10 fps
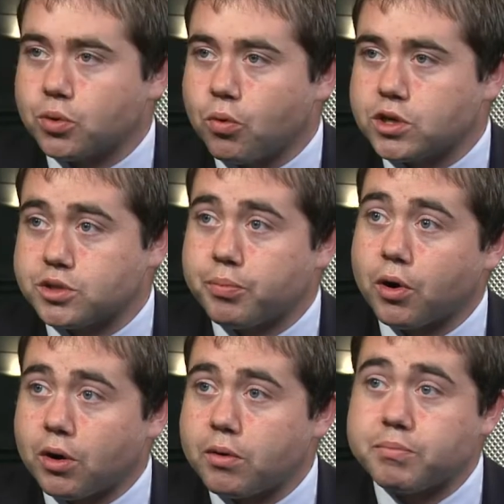towards
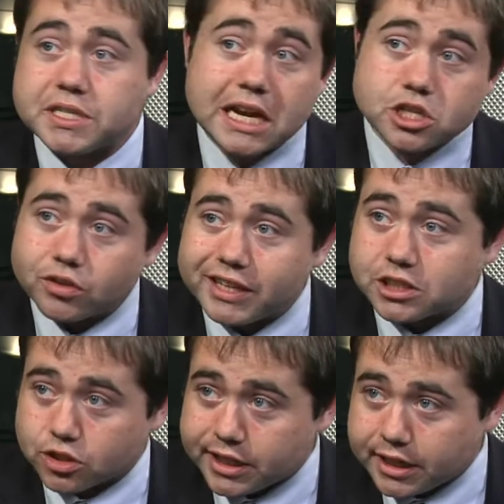a potential
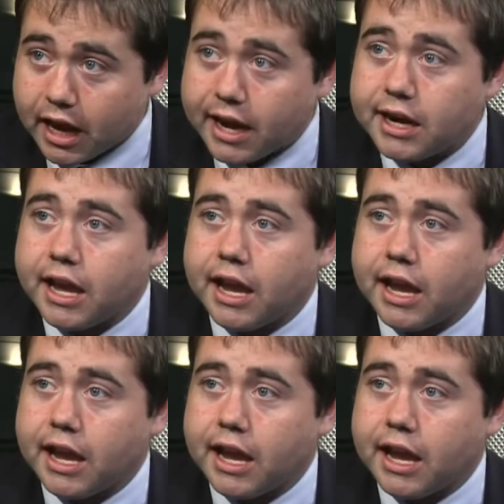victory tonight.